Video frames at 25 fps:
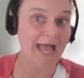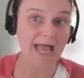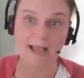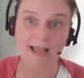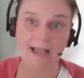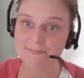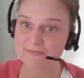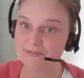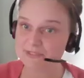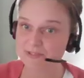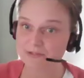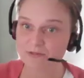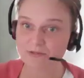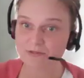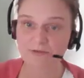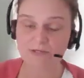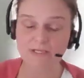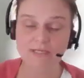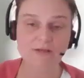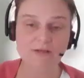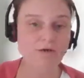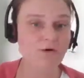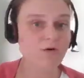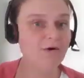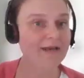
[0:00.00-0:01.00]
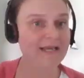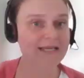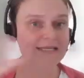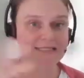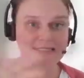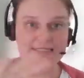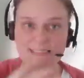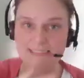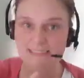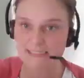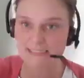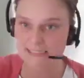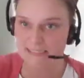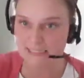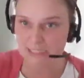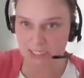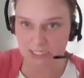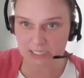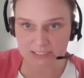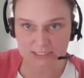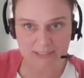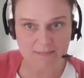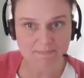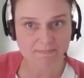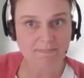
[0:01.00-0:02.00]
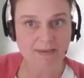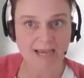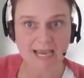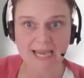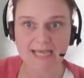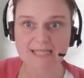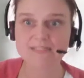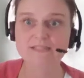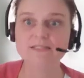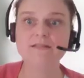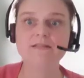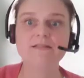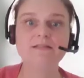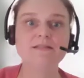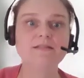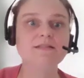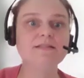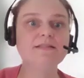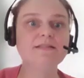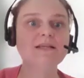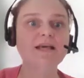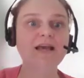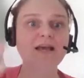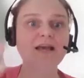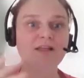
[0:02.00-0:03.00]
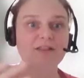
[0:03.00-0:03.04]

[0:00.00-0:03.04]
Absolutely not. It's certain patterns